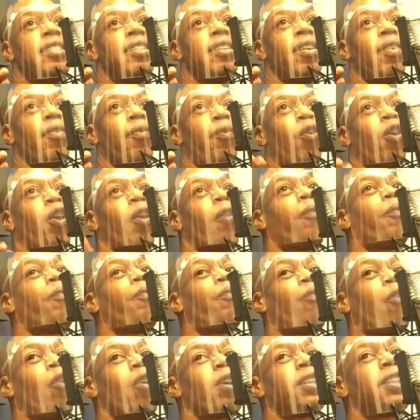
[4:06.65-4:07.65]
For the
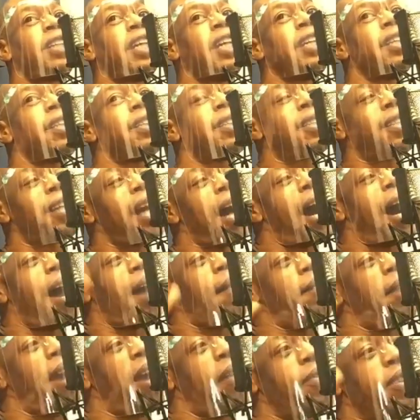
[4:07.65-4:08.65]
14th
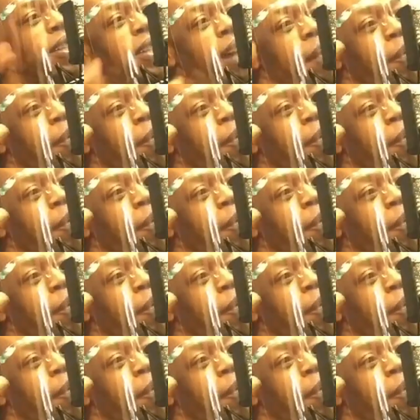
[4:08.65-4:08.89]
time, every time I'm